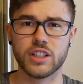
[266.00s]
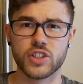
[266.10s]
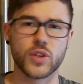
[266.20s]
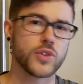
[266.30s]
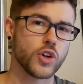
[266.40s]

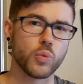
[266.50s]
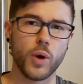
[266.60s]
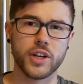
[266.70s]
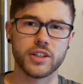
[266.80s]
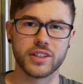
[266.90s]
So it's no
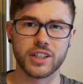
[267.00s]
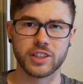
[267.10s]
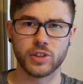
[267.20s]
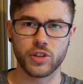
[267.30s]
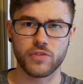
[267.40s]
wonder that a
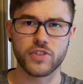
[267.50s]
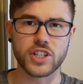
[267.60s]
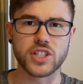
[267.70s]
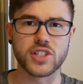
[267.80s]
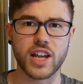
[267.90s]
lot of the
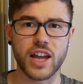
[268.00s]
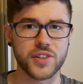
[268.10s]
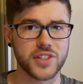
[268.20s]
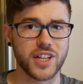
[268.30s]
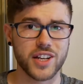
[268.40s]
figures and the
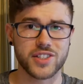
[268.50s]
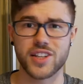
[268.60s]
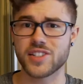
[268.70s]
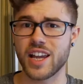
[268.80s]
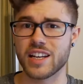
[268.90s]
starter
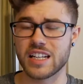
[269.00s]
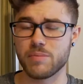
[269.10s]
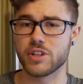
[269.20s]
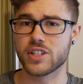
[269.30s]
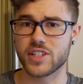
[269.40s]
sets ended up
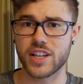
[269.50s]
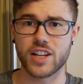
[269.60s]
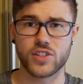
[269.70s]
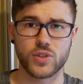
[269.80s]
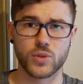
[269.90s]
in discount
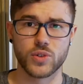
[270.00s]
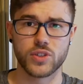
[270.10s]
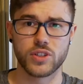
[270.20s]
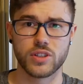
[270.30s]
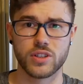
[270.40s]

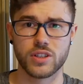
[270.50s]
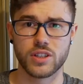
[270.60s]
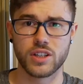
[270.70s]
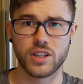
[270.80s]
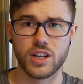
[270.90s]
stores.
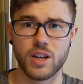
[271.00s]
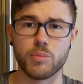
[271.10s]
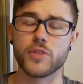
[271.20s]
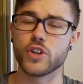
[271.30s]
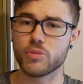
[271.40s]
But
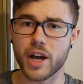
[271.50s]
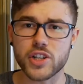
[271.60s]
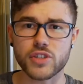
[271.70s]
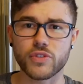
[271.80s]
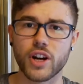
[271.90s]
if you do manage
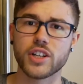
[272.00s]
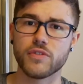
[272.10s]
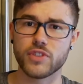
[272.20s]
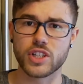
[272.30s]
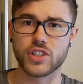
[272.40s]
to find the
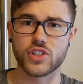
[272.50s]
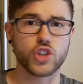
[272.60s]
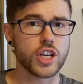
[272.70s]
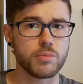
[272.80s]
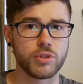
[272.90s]
figures
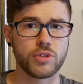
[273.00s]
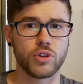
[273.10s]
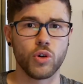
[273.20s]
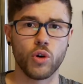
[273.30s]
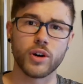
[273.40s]
cheap,
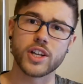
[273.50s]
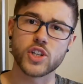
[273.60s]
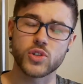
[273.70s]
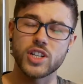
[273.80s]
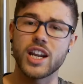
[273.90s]
or are
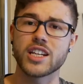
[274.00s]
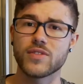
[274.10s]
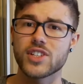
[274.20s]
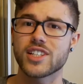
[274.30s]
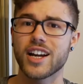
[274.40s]
interested in any of
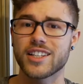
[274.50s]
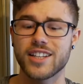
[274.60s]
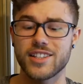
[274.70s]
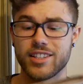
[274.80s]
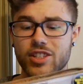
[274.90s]
the starter
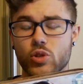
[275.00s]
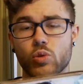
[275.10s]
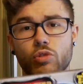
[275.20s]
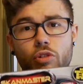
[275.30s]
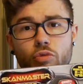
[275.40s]
sets that are
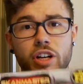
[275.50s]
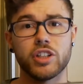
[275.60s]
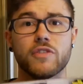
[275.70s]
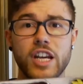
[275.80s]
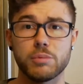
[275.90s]
still readily
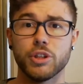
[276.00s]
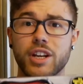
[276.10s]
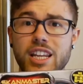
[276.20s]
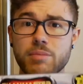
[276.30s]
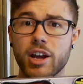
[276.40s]
available on
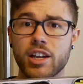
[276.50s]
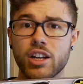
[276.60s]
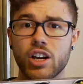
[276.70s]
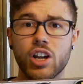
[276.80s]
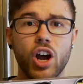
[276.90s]
eBay,
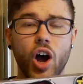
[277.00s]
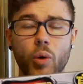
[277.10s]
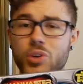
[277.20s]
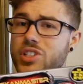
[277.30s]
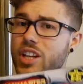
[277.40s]
I
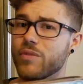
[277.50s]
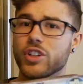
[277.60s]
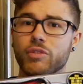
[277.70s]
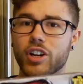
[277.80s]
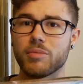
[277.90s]
would
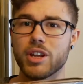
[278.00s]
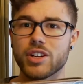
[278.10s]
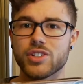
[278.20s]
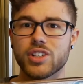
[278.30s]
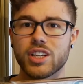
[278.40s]
definitely
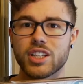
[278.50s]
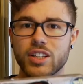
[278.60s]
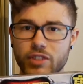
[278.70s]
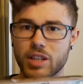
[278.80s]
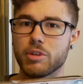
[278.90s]
recommend
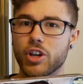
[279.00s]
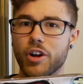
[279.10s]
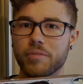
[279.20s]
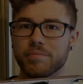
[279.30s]
giving them a go.